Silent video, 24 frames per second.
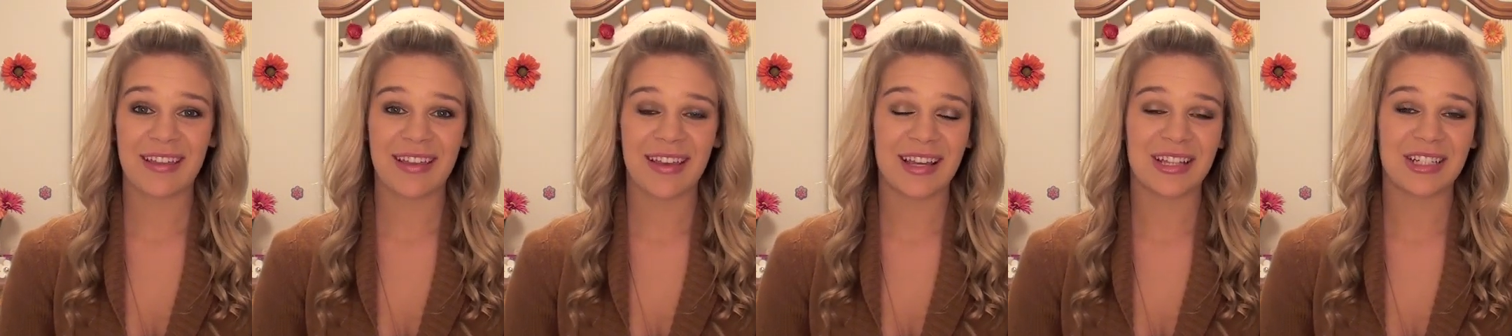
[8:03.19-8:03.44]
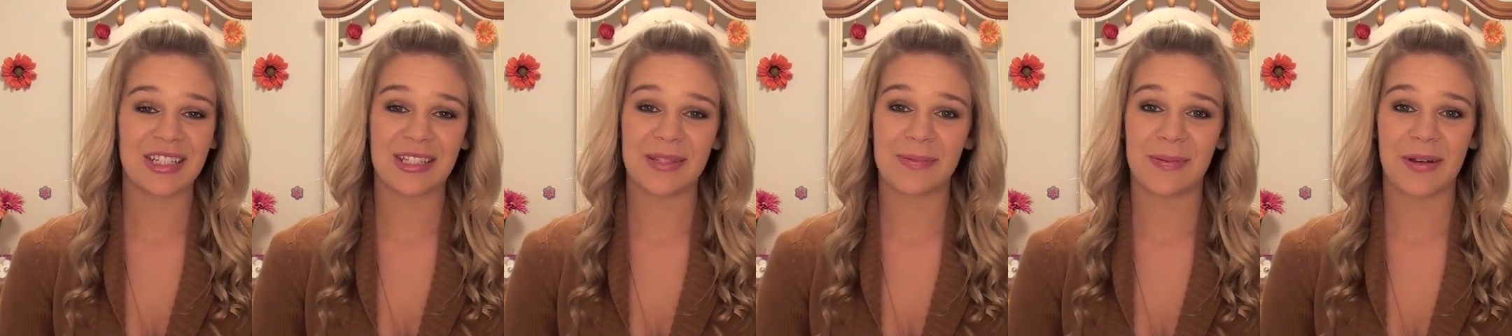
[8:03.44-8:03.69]
Like,
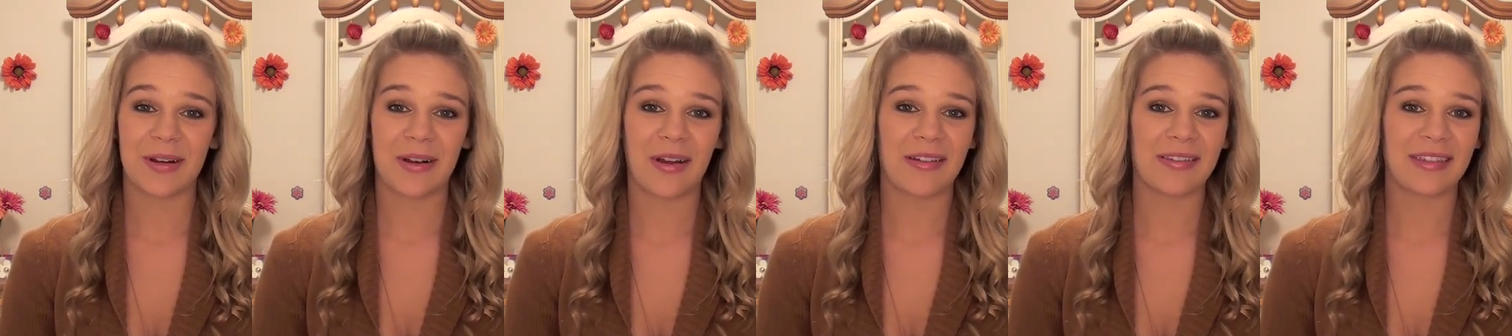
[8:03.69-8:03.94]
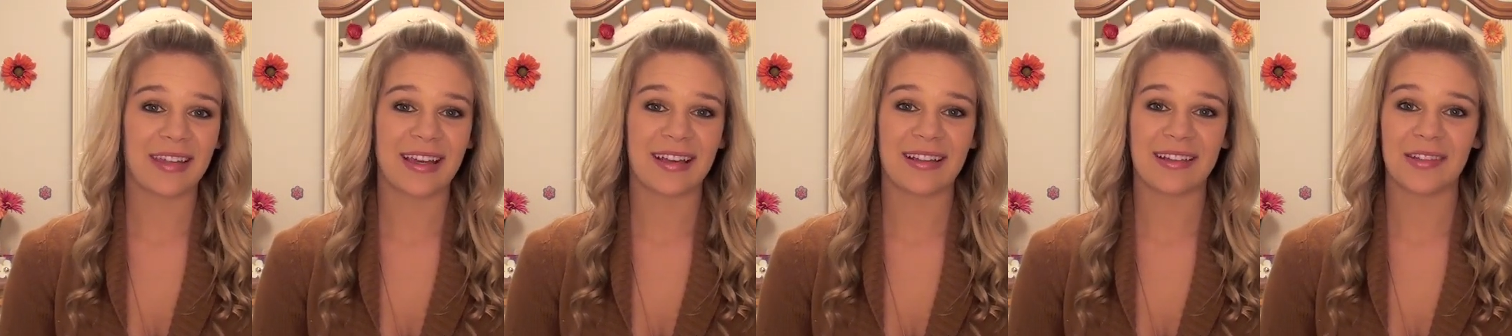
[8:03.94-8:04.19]
I just put
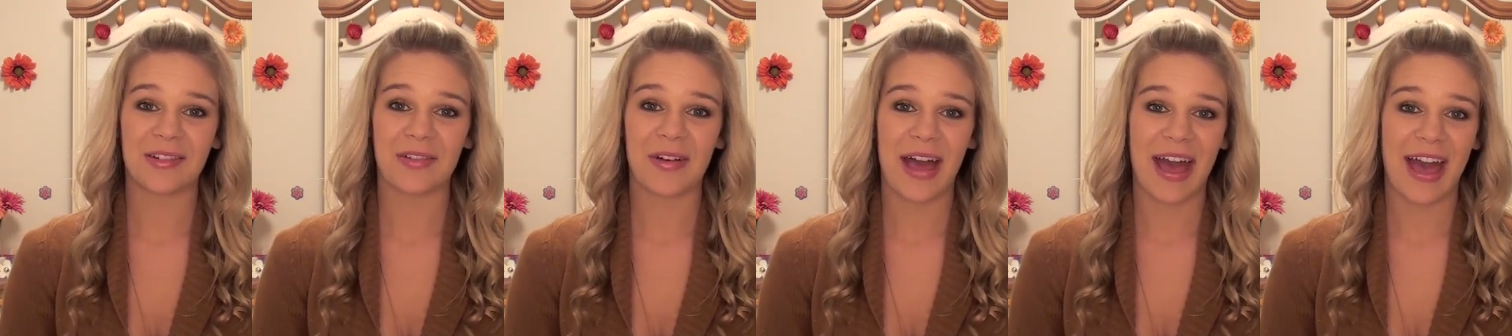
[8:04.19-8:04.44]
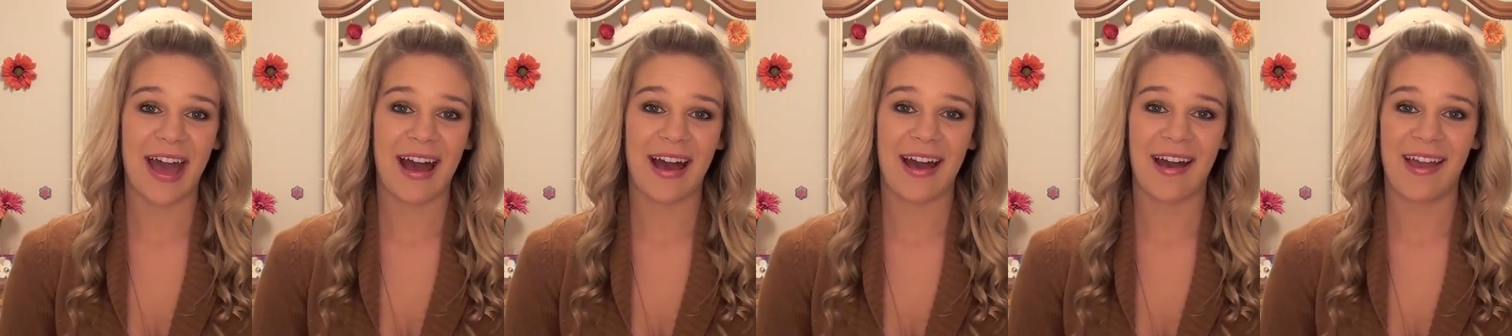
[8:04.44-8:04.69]
on, like, a little
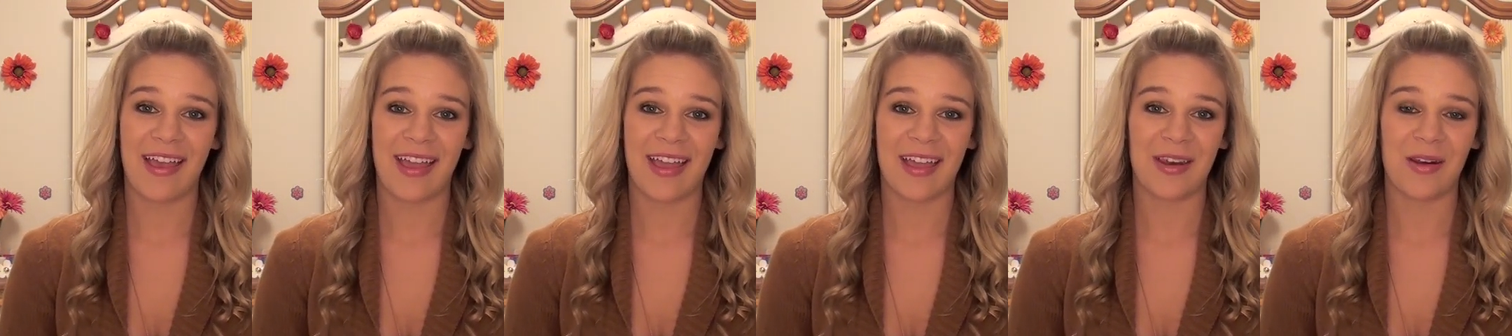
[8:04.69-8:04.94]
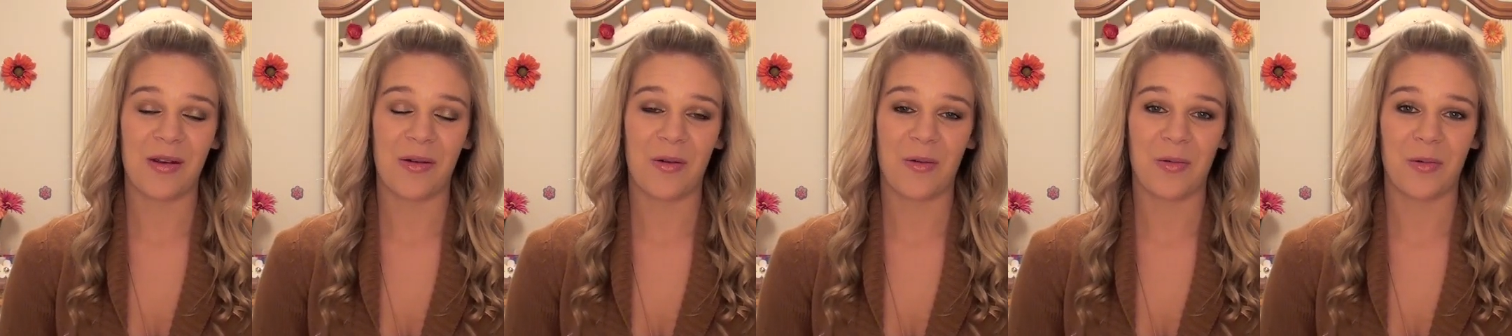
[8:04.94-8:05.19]
hat
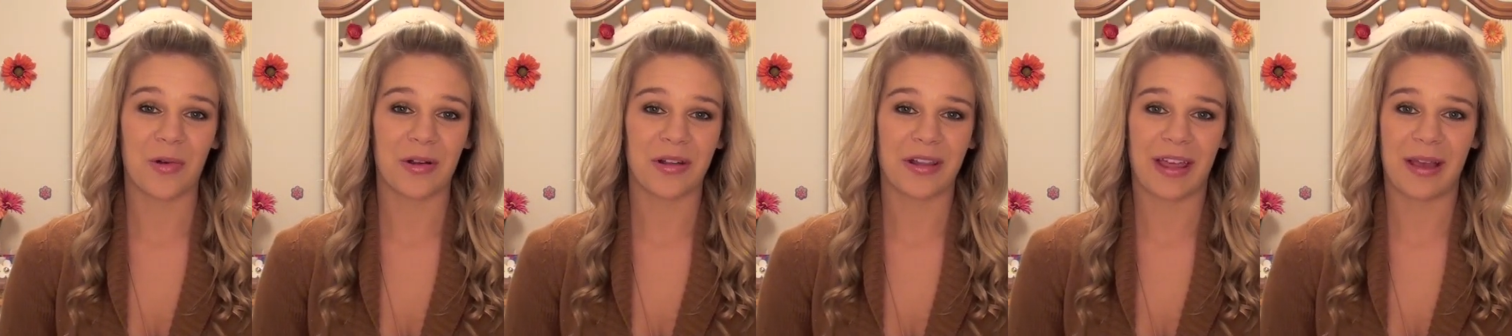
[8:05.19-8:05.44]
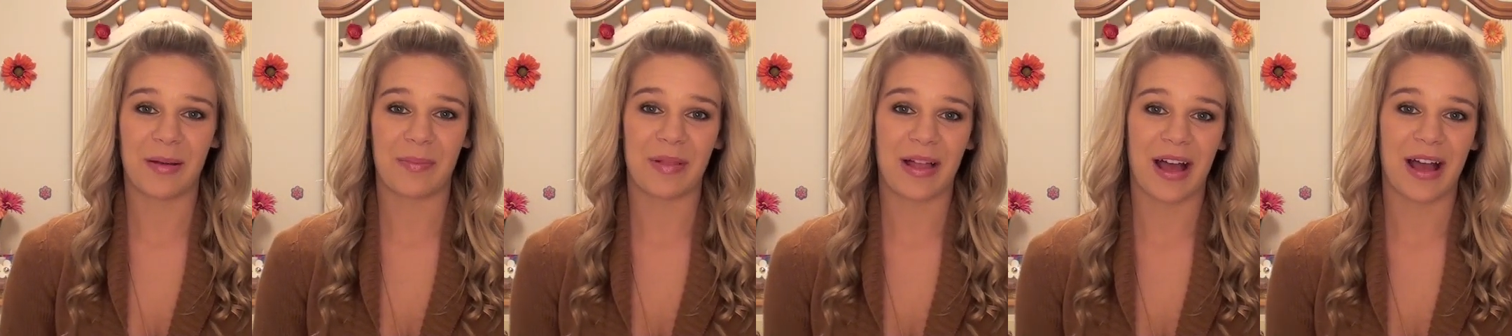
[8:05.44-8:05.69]
and wore,
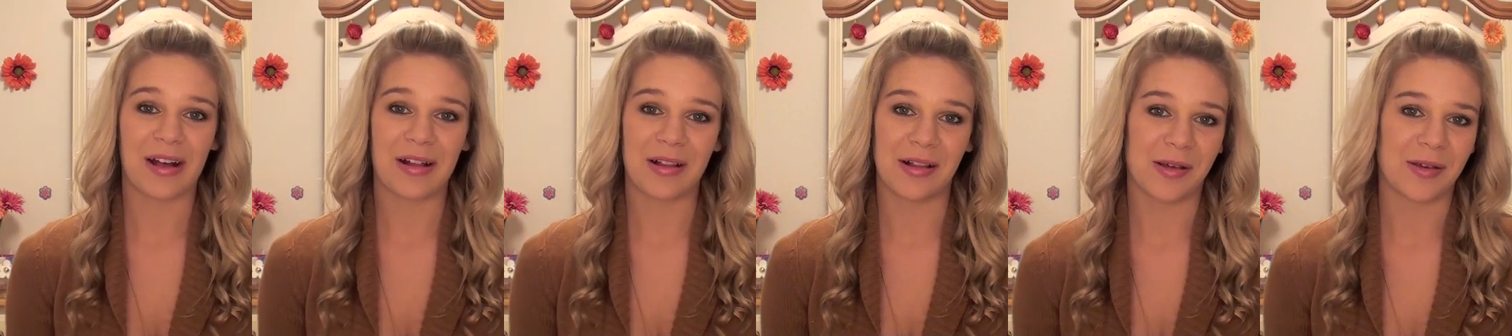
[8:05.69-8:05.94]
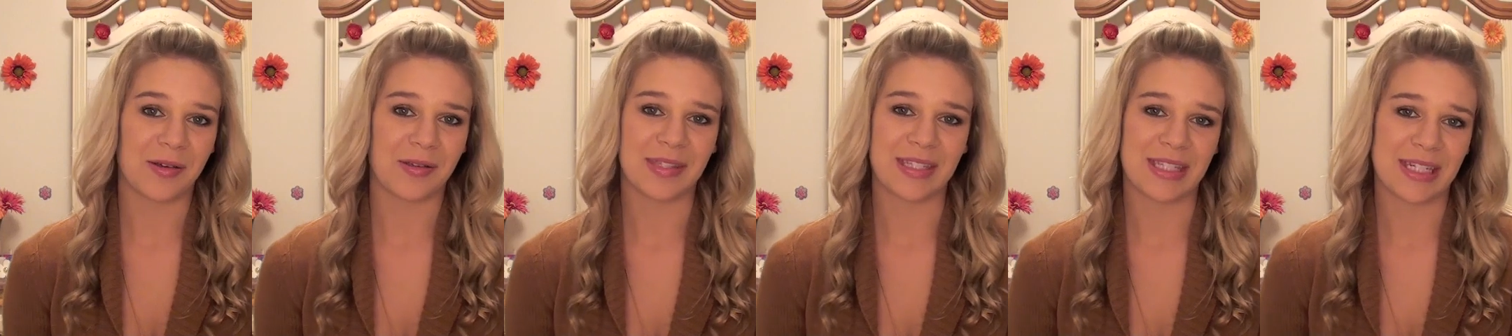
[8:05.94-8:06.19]
like, black
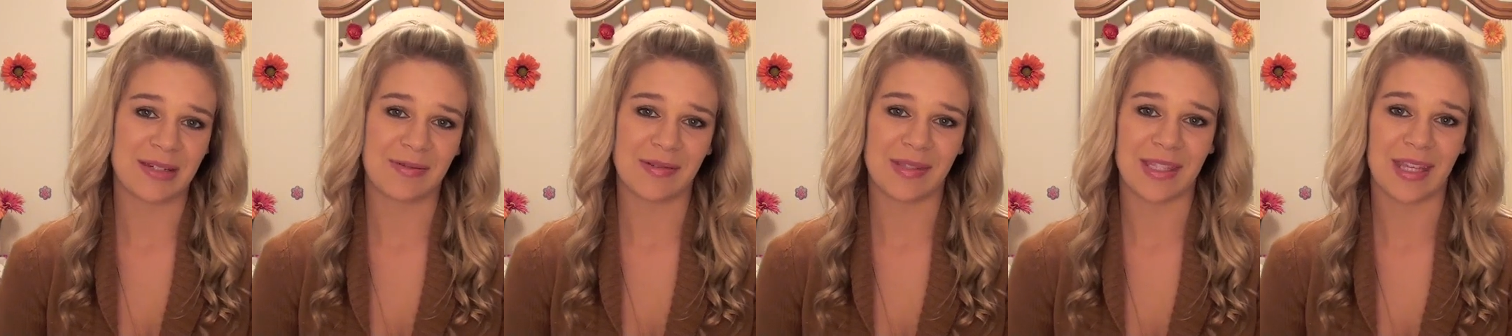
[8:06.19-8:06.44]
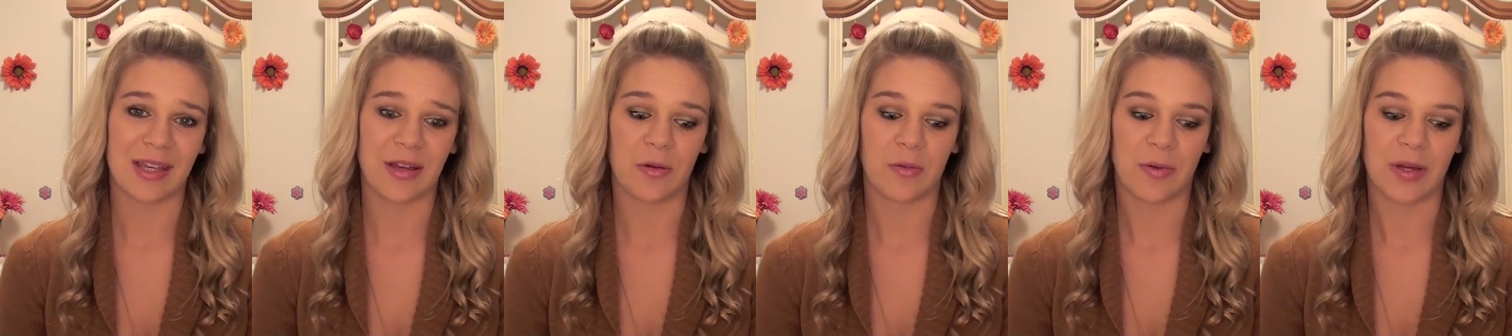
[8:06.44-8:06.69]
clothes, and I
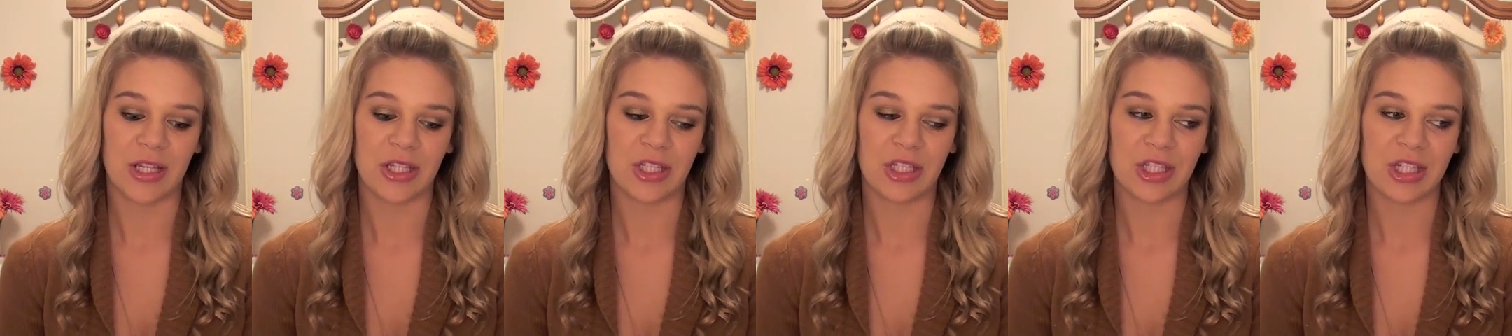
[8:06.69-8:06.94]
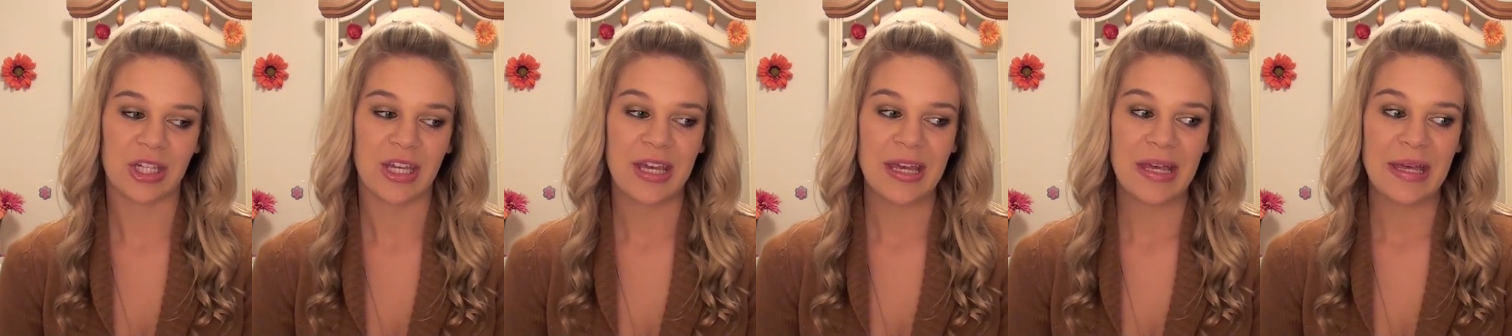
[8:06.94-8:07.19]
was, like, a
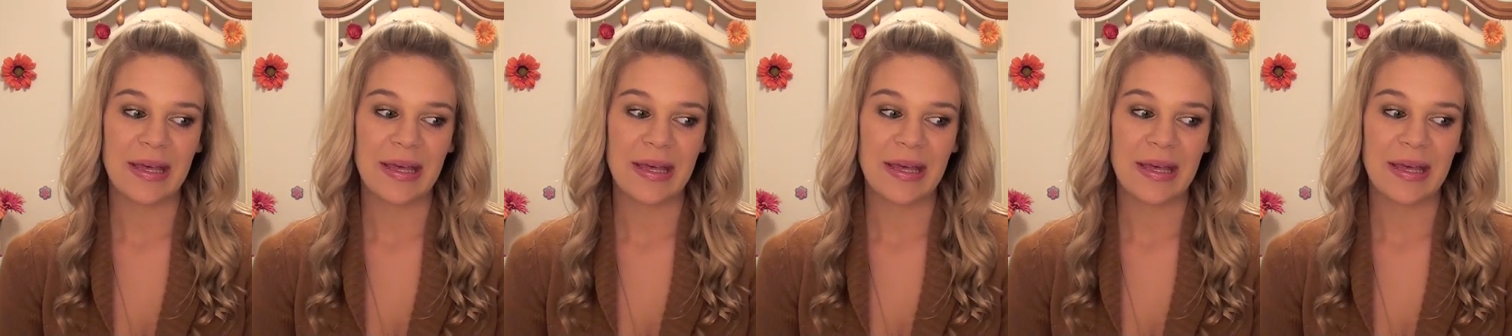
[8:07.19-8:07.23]
witch.